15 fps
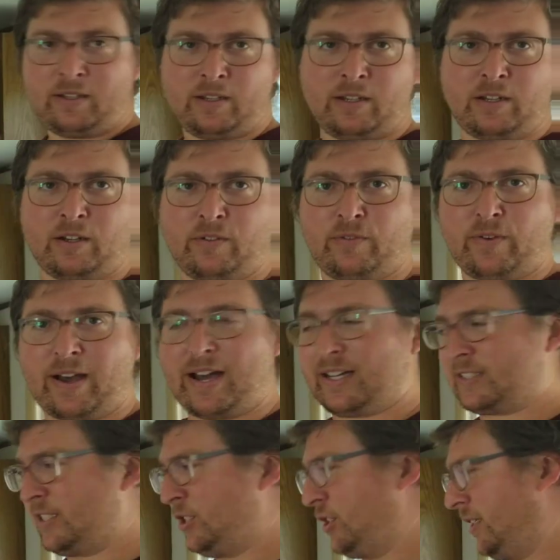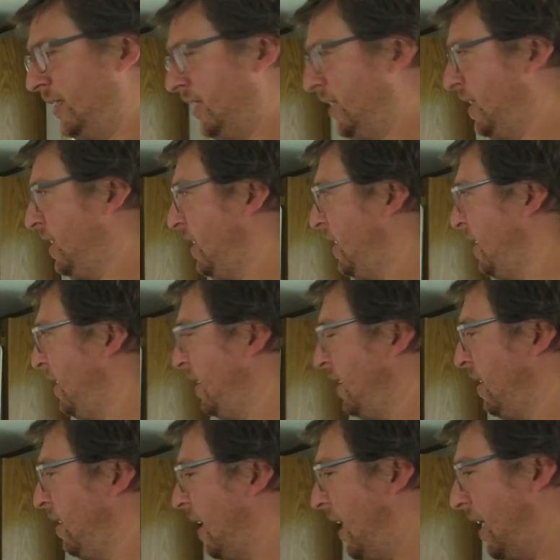of oxygen
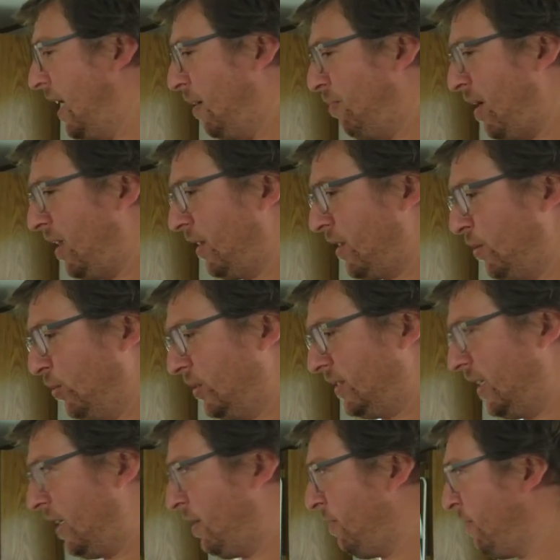uh, molecules there